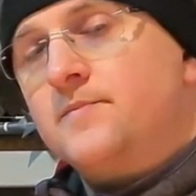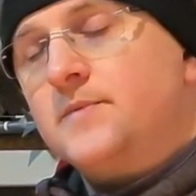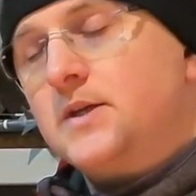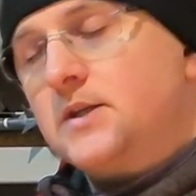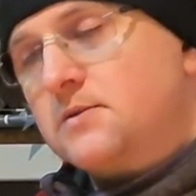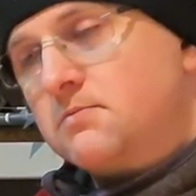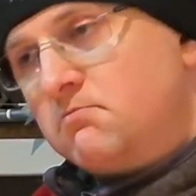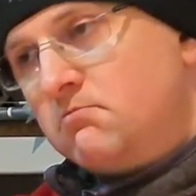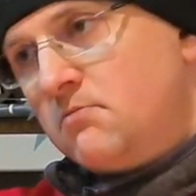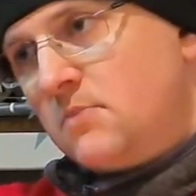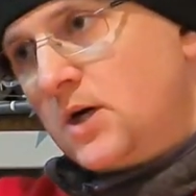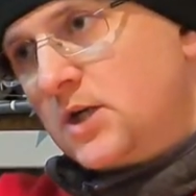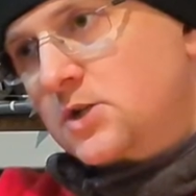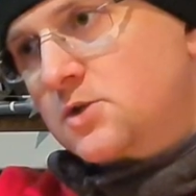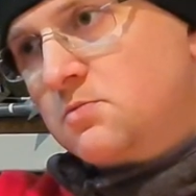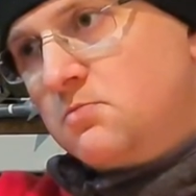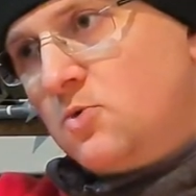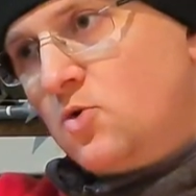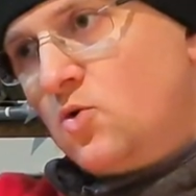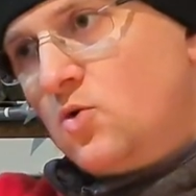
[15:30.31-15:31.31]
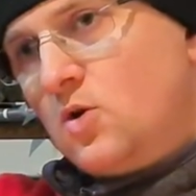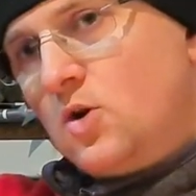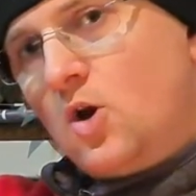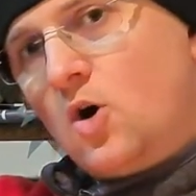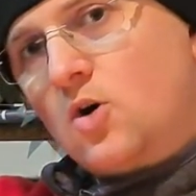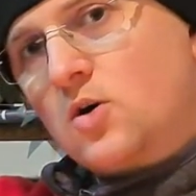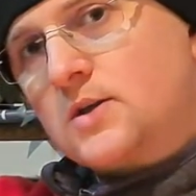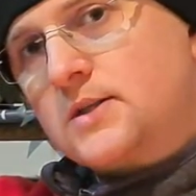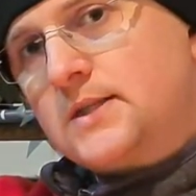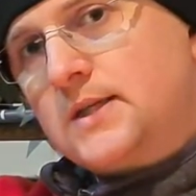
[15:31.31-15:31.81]
It's much more
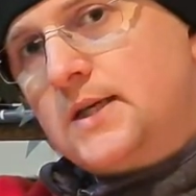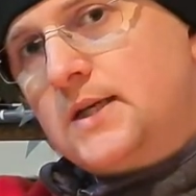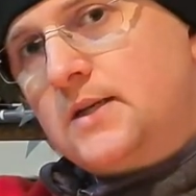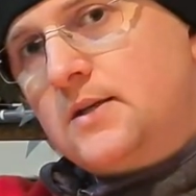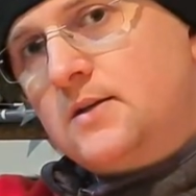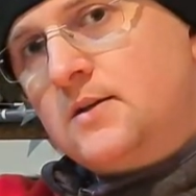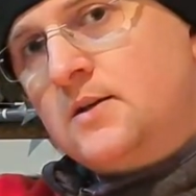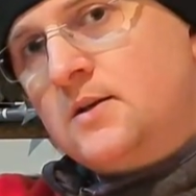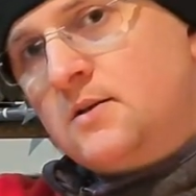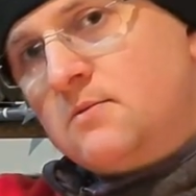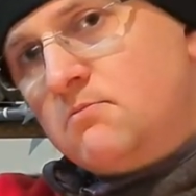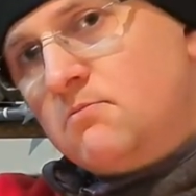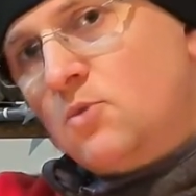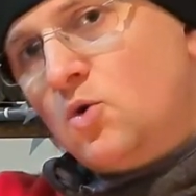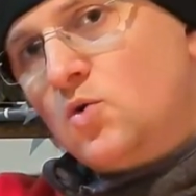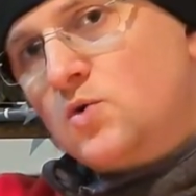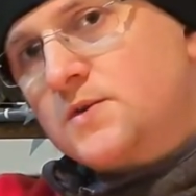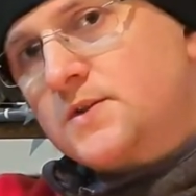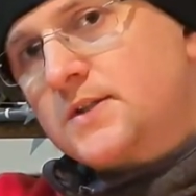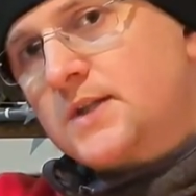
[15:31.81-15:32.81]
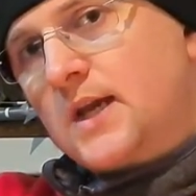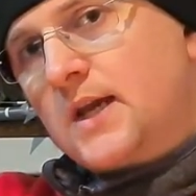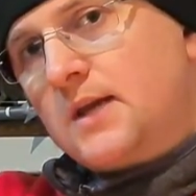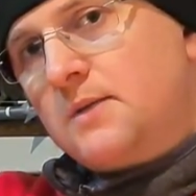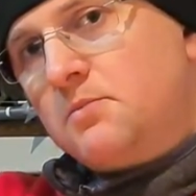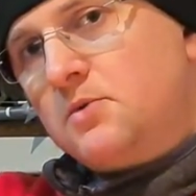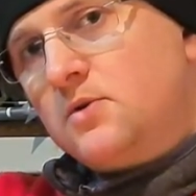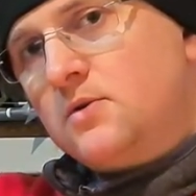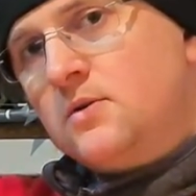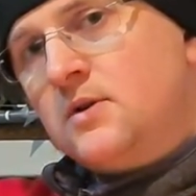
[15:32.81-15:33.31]
locked in, more
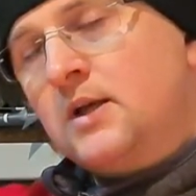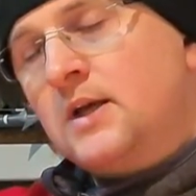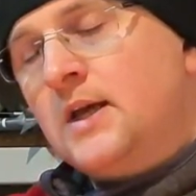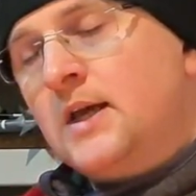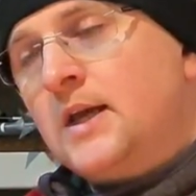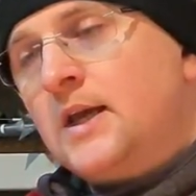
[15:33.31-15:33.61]
stable.